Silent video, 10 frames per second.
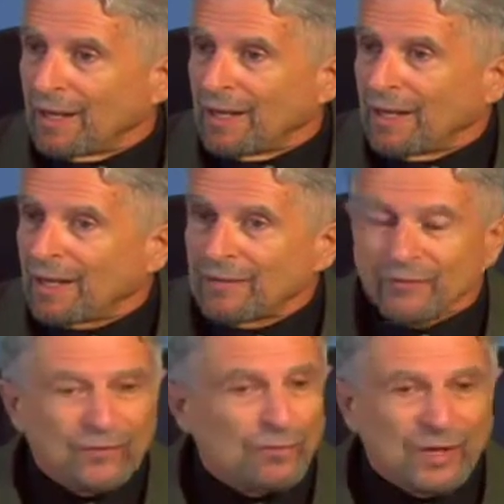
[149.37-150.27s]

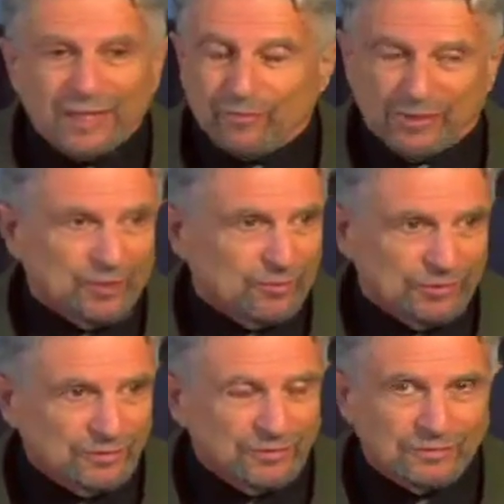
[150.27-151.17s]
And for many
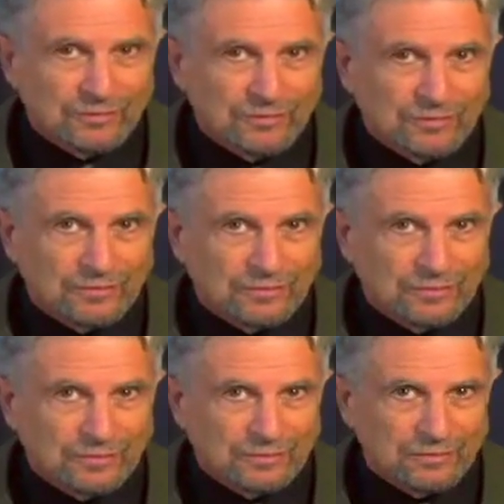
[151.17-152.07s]
people,
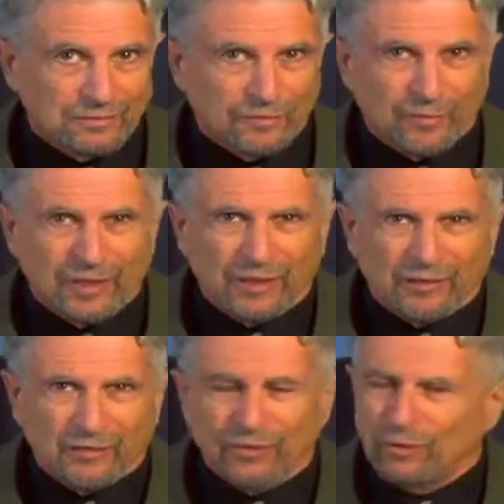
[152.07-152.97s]
for many
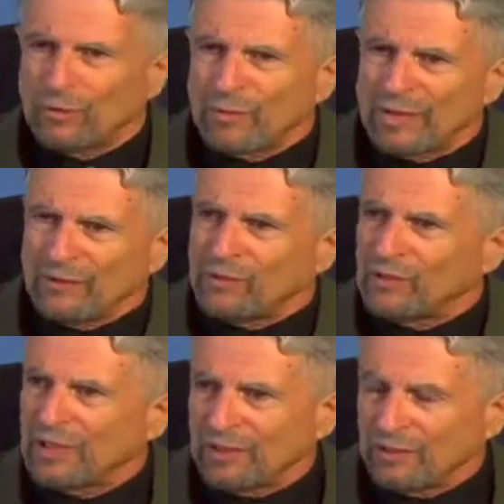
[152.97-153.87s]
of you, or many of
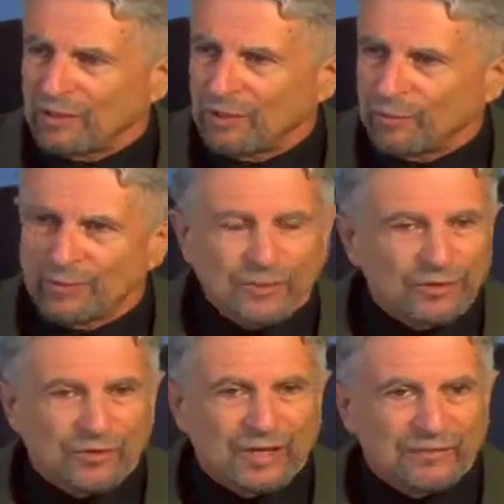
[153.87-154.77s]
you that you know,
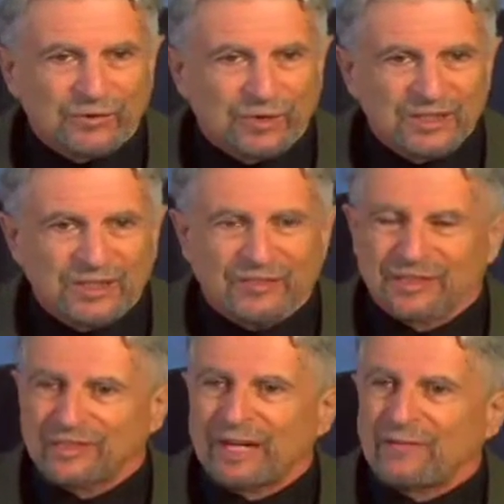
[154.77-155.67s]
people don't have choices. They're a
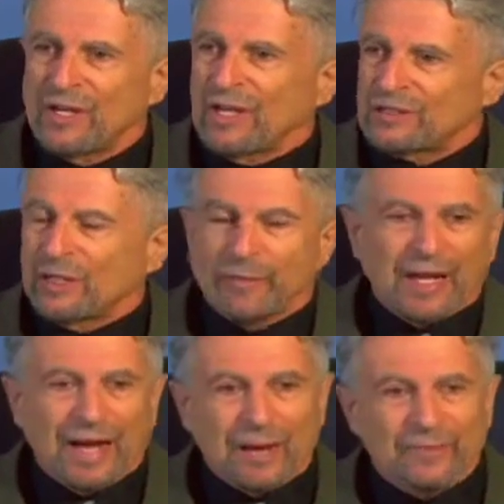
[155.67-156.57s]
slave.
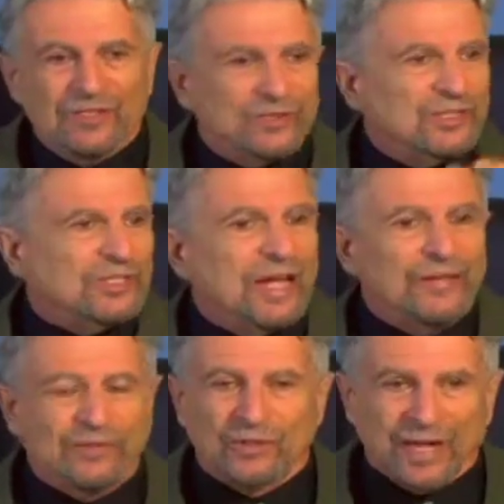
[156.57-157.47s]
Something happens, they're a
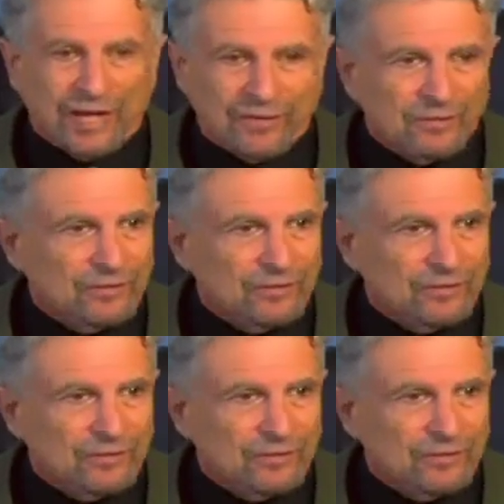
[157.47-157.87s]
slave to that.